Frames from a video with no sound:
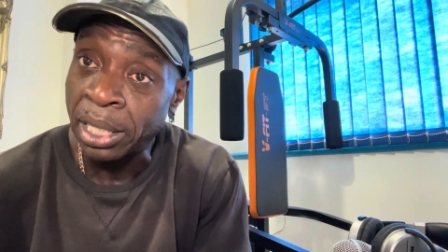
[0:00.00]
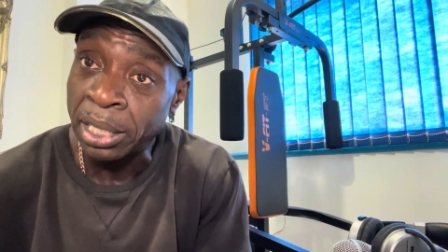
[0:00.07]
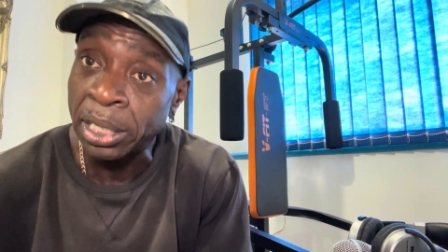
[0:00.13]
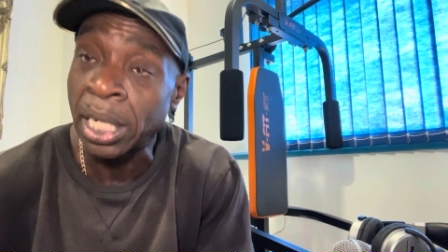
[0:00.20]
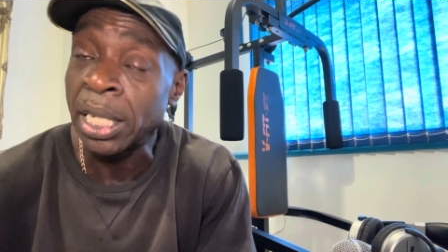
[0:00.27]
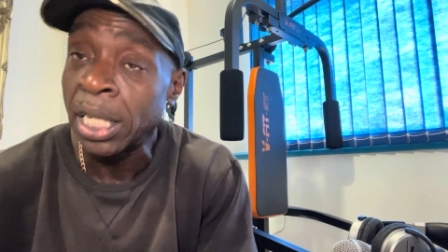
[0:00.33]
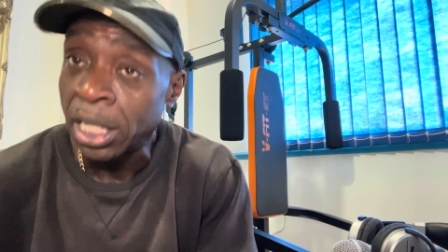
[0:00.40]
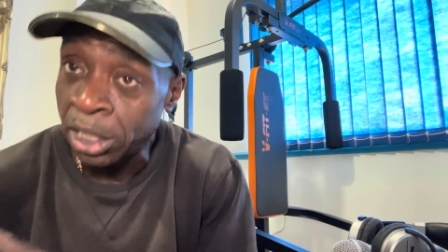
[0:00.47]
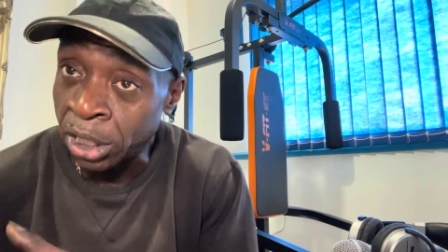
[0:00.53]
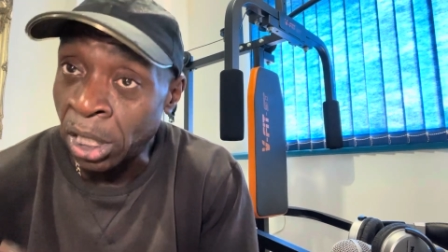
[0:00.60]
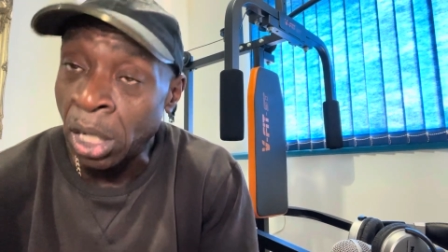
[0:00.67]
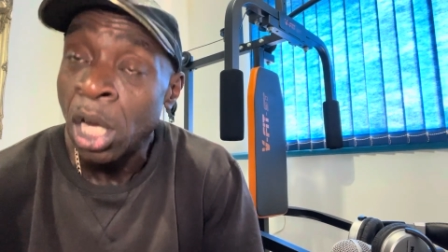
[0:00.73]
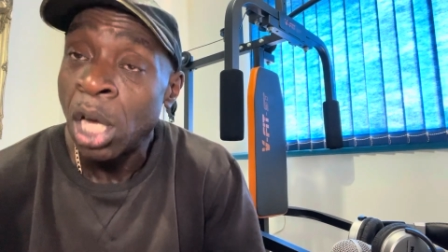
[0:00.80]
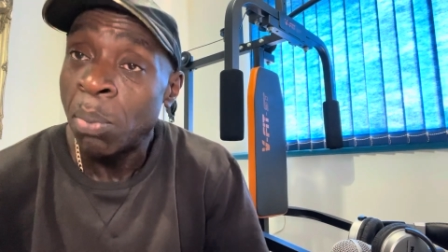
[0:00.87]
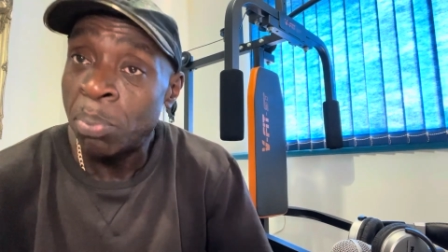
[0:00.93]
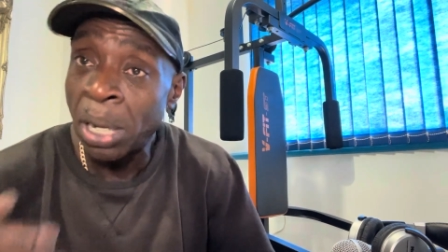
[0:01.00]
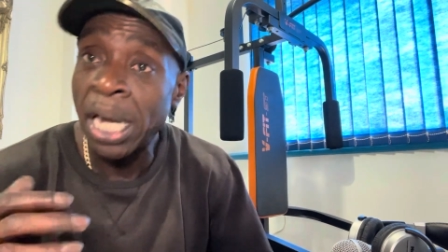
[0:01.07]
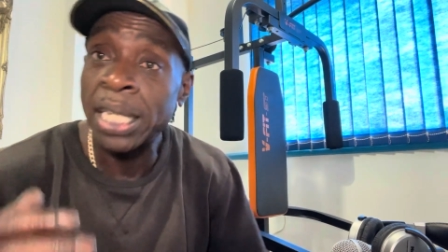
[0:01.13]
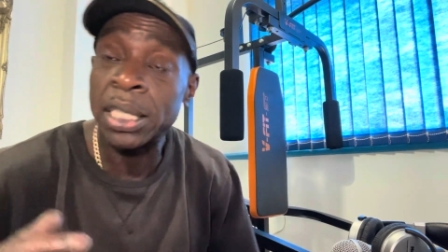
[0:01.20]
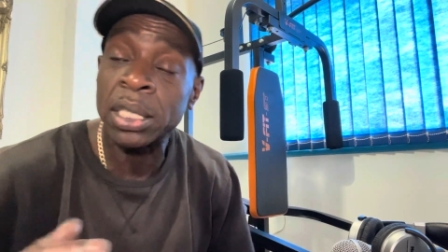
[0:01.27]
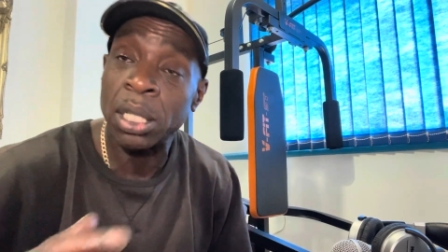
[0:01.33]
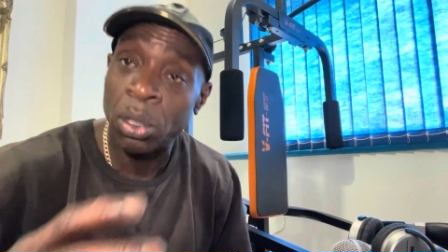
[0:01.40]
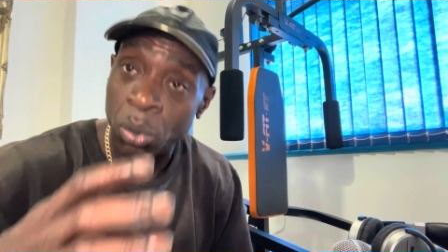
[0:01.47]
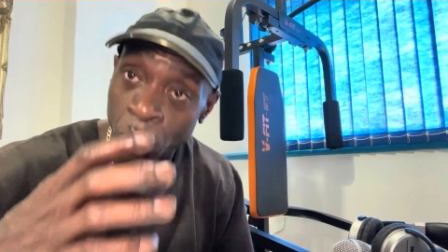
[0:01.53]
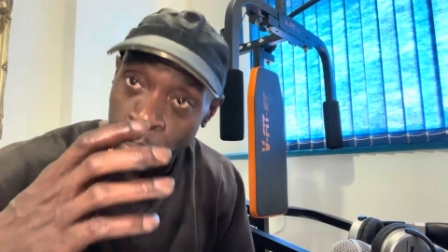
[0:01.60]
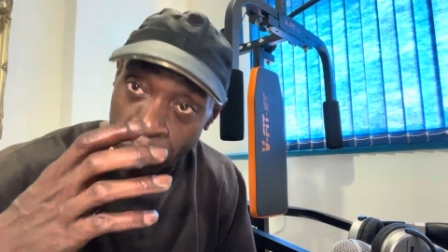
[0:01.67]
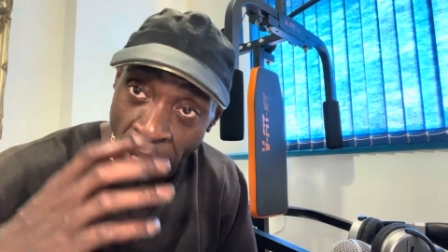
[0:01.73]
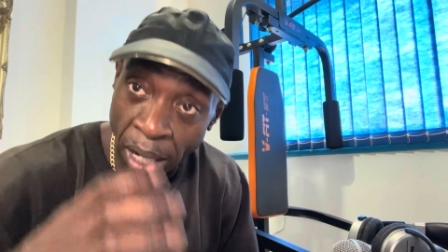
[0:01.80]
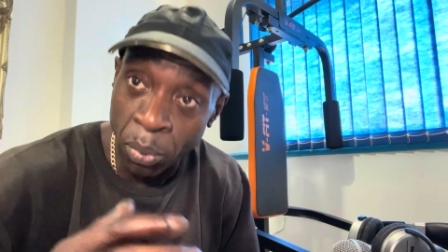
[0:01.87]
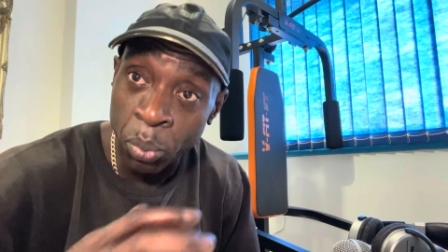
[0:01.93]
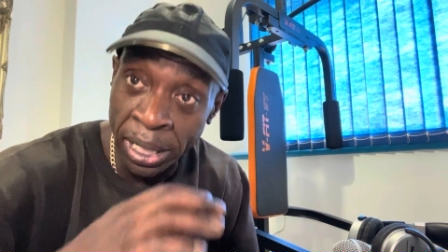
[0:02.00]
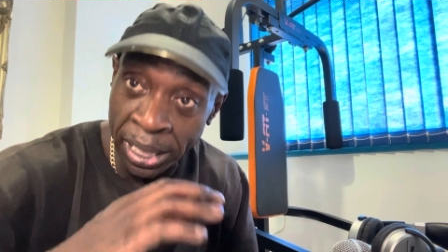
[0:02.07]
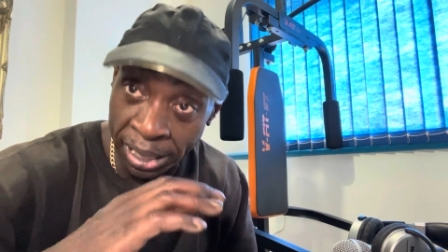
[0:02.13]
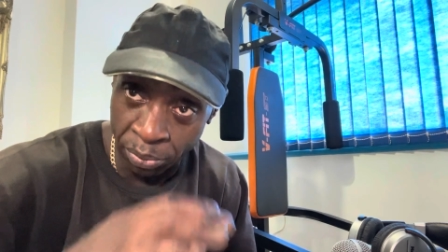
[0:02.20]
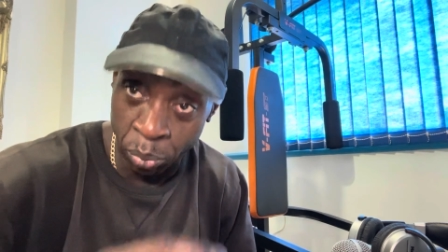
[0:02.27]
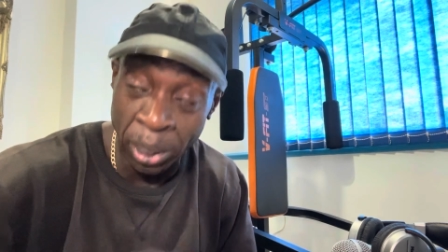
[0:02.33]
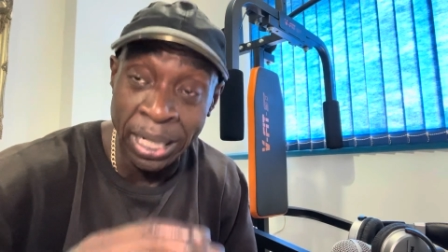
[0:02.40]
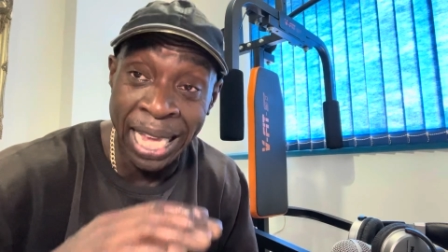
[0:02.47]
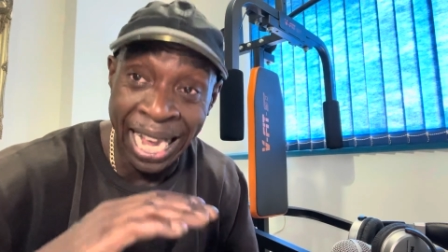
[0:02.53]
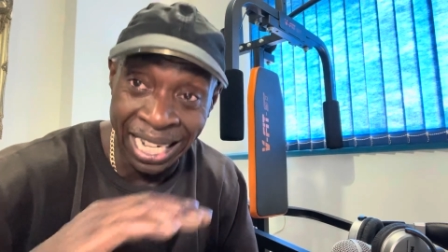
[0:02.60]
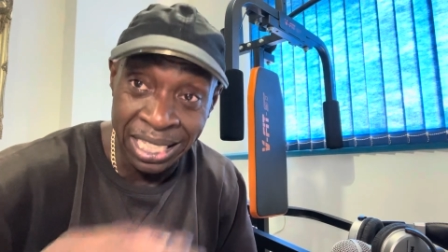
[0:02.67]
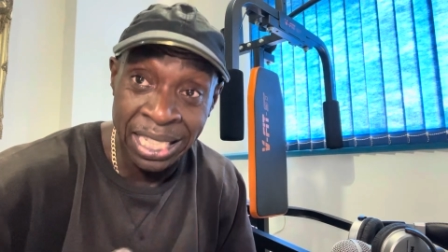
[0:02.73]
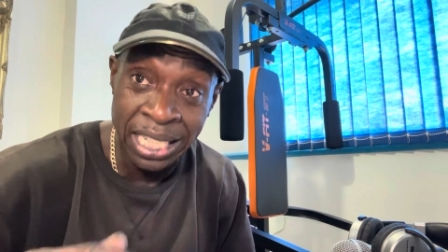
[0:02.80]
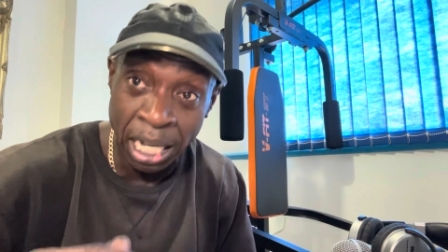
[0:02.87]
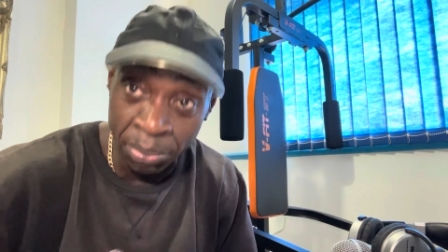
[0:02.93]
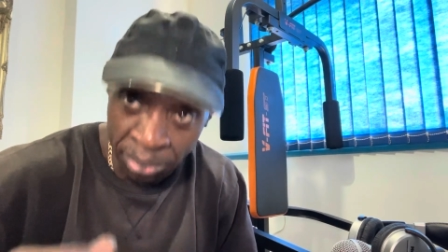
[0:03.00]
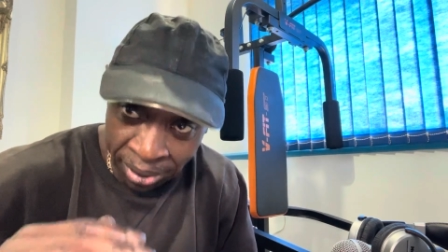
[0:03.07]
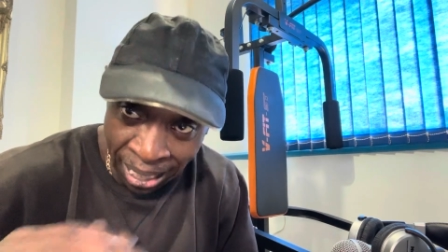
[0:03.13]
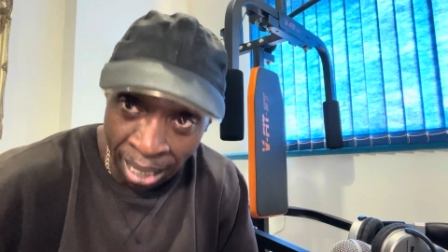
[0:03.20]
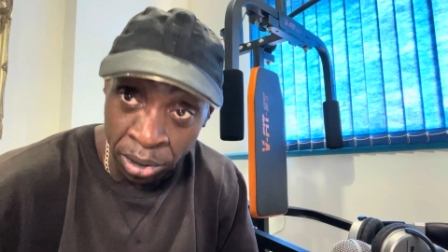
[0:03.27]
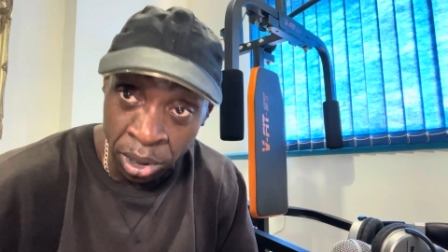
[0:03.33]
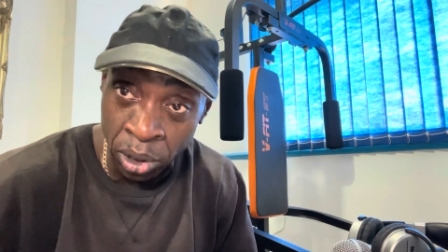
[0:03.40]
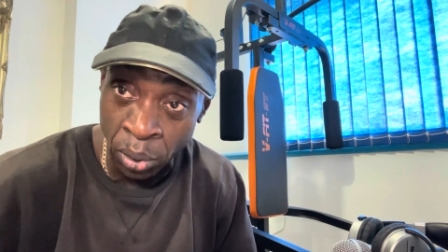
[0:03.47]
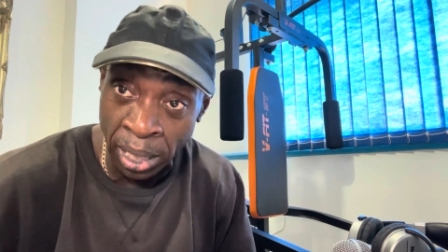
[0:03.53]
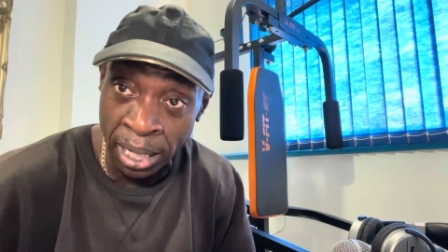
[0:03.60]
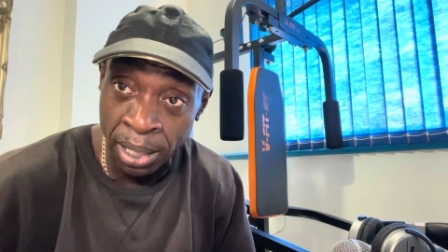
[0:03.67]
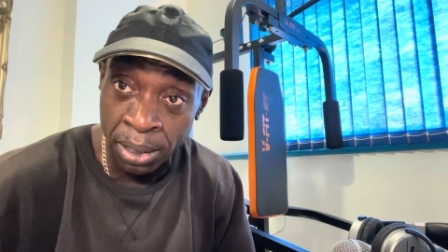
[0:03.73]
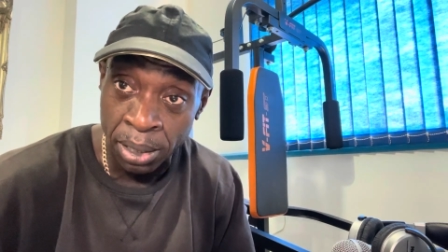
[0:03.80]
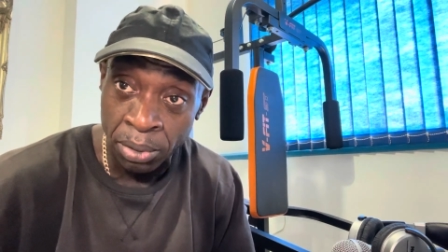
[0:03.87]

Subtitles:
Yeah, you know, but when it actually comes down to it,